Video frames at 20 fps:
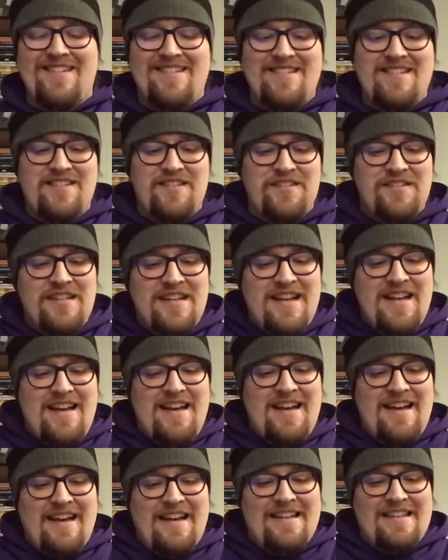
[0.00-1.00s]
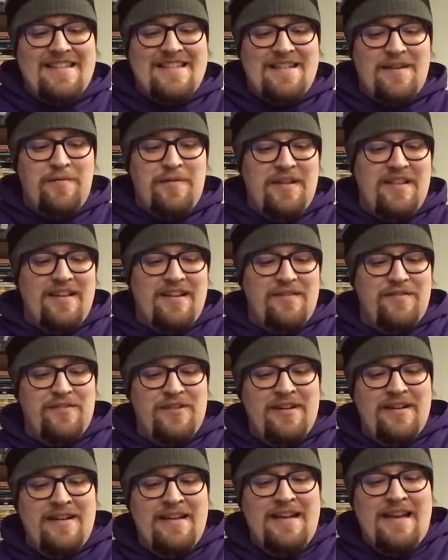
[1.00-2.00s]
So this is gonna be a lot of
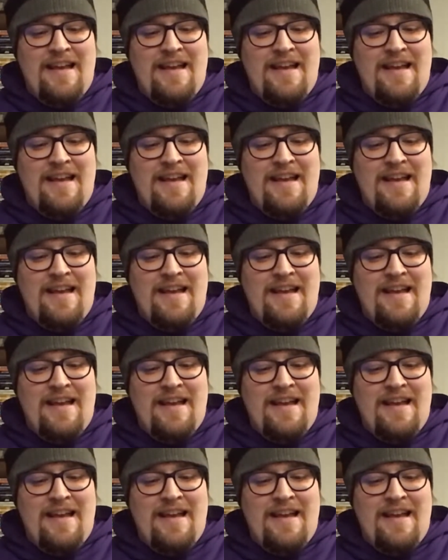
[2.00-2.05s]
fun.